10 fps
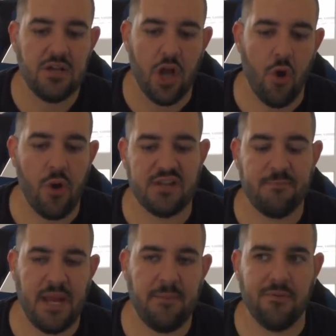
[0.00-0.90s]
coerce
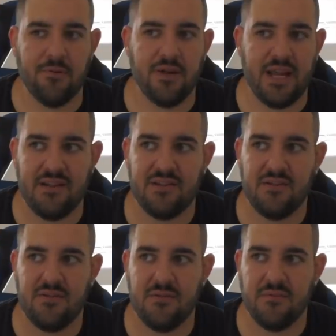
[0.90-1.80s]
people
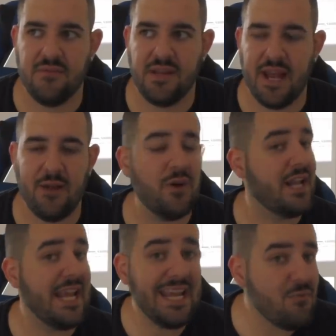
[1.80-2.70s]
into getting what
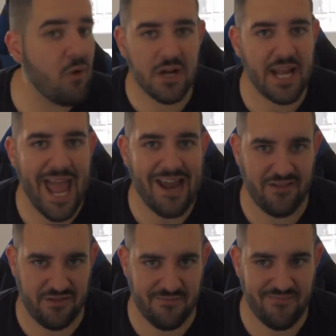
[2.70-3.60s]
he wanted out
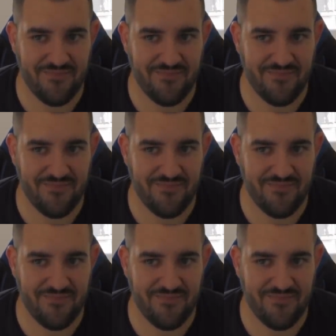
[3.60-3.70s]
of them,